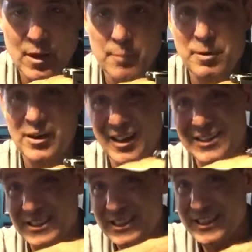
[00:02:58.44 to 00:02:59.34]
But a
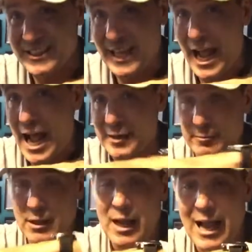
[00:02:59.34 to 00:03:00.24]
lithium
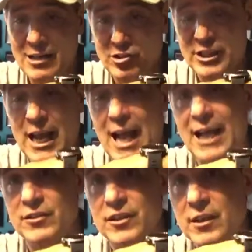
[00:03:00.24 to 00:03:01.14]
atom actually
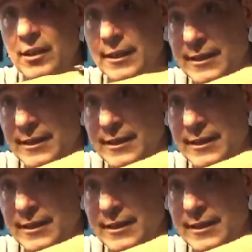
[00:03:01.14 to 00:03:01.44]
has in